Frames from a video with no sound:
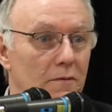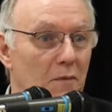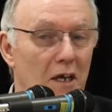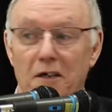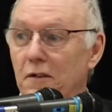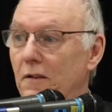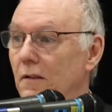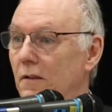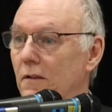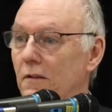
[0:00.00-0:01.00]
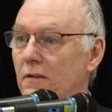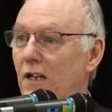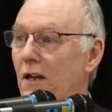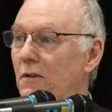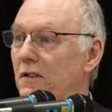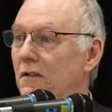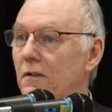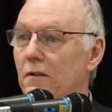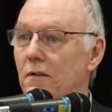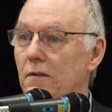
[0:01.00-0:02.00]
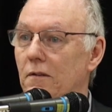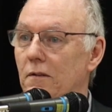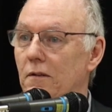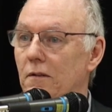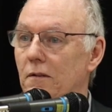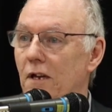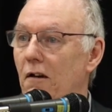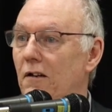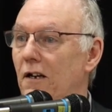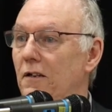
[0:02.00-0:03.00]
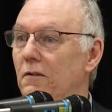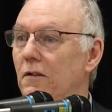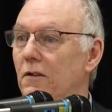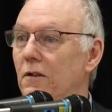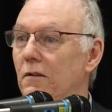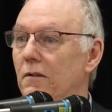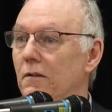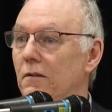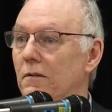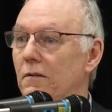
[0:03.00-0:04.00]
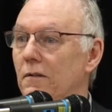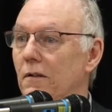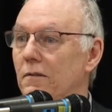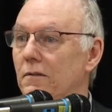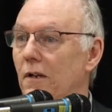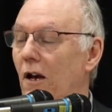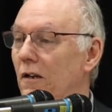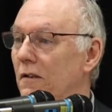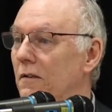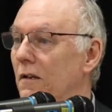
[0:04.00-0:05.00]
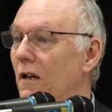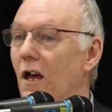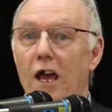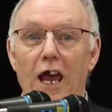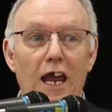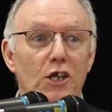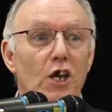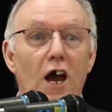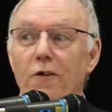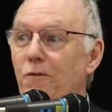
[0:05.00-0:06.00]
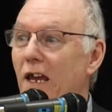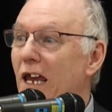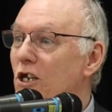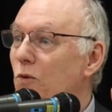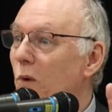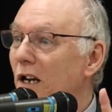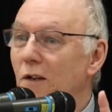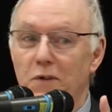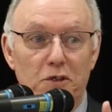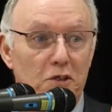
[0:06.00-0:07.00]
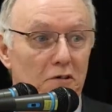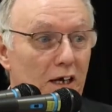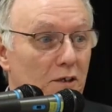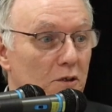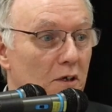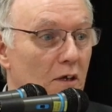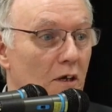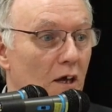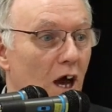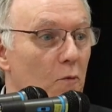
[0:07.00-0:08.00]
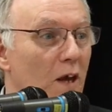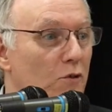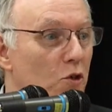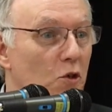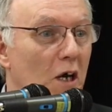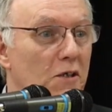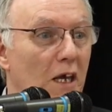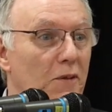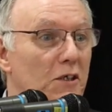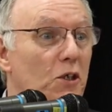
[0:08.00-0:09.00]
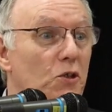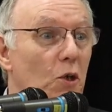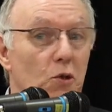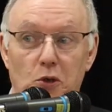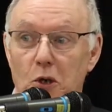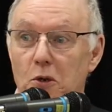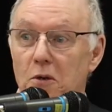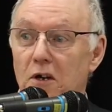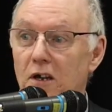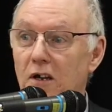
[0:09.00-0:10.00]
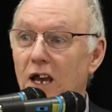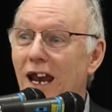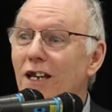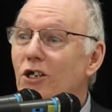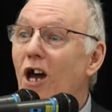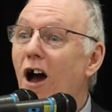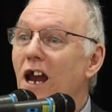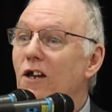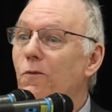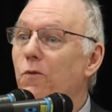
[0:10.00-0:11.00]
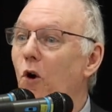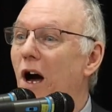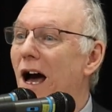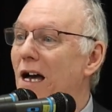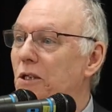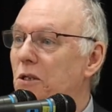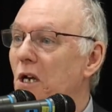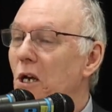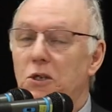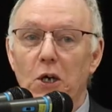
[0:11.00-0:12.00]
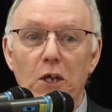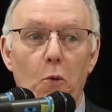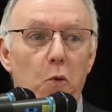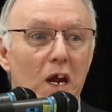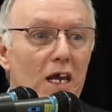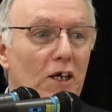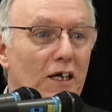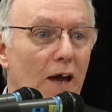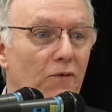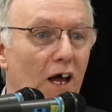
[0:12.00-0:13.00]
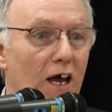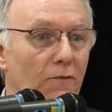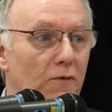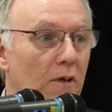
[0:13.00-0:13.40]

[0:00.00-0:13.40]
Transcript: Mia, David, Caroline, Ireland. He died for each one of us, correct? And we have to trust that this is so true. He died for us so that we could have life.